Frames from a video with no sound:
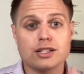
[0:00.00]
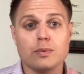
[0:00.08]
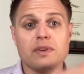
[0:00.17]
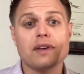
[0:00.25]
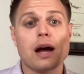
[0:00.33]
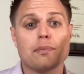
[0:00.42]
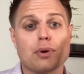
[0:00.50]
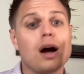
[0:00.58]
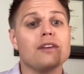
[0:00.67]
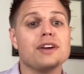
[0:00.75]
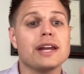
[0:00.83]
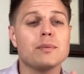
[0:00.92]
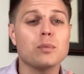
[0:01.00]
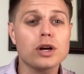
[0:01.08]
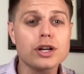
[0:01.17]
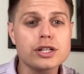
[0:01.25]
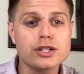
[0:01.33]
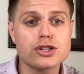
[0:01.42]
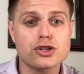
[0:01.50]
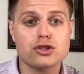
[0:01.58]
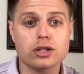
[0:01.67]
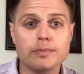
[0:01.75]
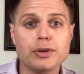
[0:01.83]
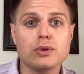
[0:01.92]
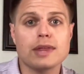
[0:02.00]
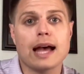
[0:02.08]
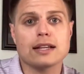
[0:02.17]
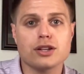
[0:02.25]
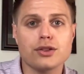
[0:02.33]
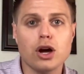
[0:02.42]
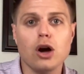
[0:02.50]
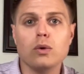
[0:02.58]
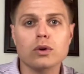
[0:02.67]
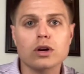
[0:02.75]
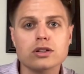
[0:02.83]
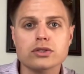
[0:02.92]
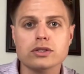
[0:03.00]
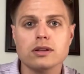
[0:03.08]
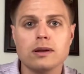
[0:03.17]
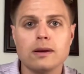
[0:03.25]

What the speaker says: So we've got profit and we're going to distribute that to the owners.